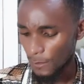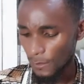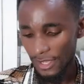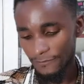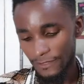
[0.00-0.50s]

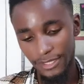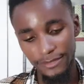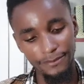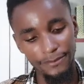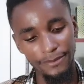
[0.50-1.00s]
We
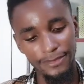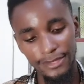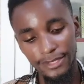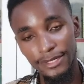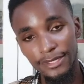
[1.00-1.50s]
have
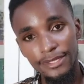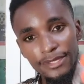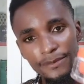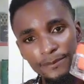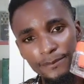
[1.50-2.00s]

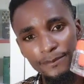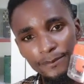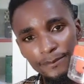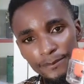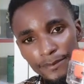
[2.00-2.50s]
this
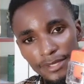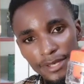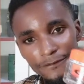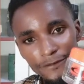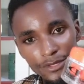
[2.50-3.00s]

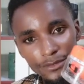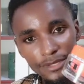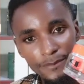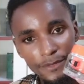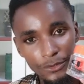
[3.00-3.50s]
Pierre
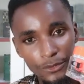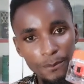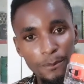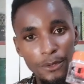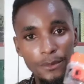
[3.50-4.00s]
François
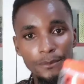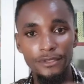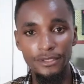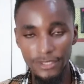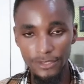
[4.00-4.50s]
Bedon
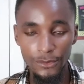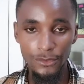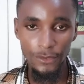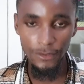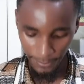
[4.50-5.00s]
Balm. It is
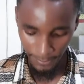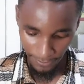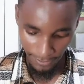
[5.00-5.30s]
also